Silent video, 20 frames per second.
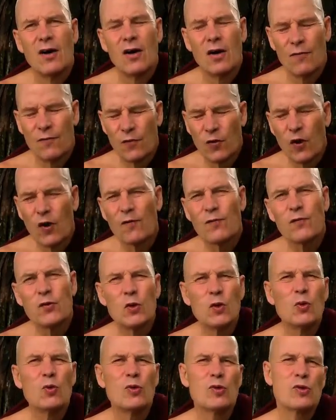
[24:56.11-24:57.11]
or four
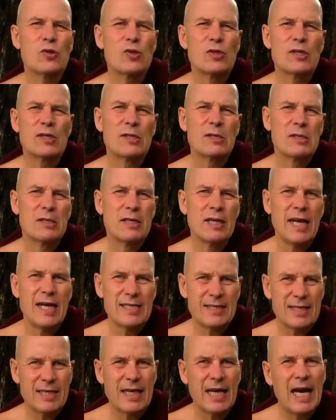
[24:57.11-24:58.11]
fuels
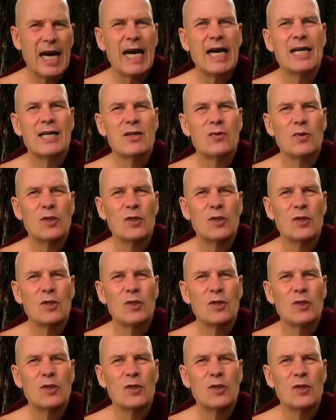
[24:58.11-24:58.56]
as they are.